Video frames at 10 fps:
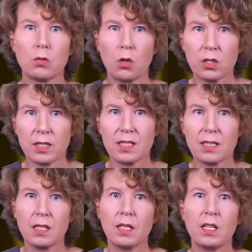rods.
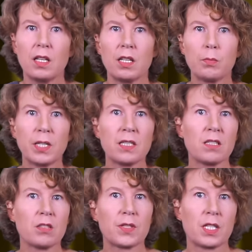A
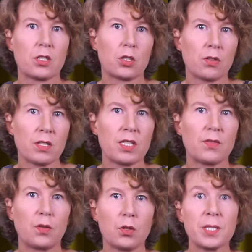bundle of such rods
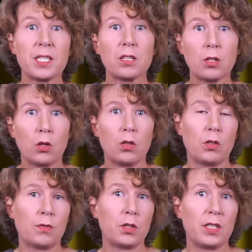forms the core
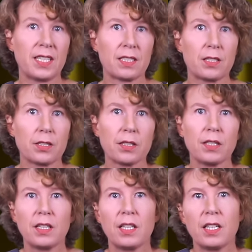of a reactor.
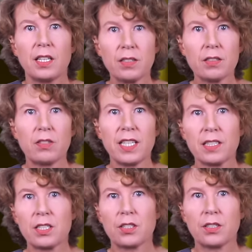In the
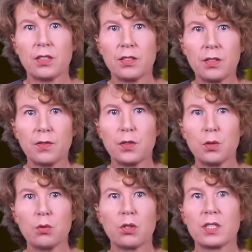reactor, the
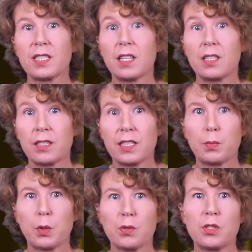fuel rods are
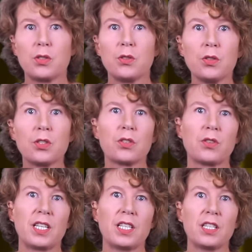exposed to neutron
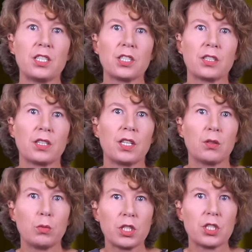radiation,
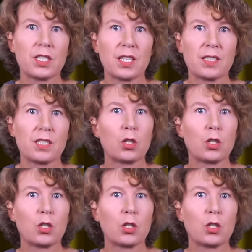which starts a